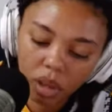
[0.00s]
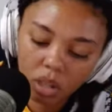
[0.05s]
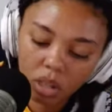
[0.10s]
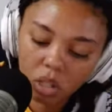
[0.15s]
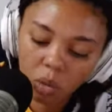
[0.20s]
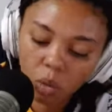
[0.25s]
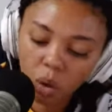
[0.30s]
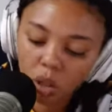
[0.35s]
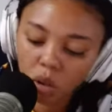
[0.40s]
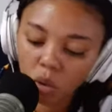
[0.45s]

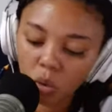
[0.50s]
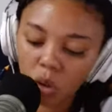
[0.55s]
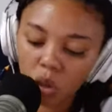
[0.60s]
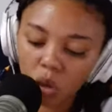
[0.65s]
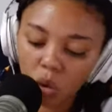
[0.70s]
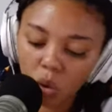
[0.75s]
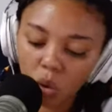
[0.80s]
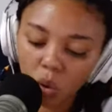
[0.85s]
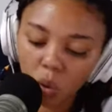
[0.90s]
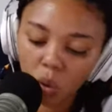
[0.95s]
So what do we
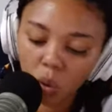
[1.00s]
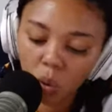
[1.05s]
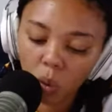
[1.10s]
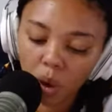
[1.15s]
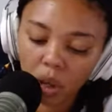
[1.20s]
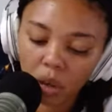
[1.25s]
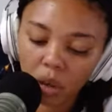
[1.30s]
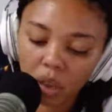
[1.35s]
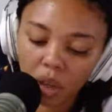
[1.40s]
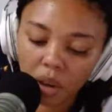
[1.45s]
do
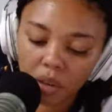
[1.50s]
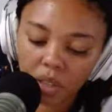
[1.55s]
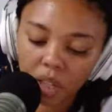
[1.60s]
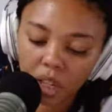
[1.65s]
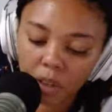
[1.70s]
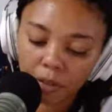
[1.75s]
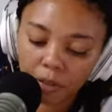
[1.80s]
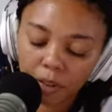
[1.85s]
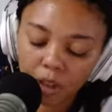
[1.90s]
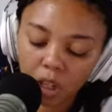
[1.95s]
when there's
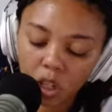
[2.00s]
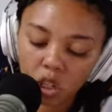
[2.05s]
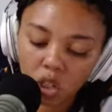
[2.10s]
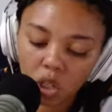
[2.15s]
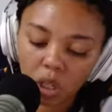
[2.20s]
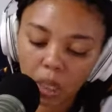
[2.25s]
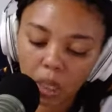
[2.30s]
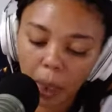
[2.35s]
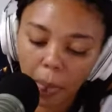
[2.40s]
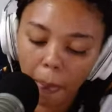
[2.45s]

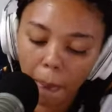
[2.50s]
inflation?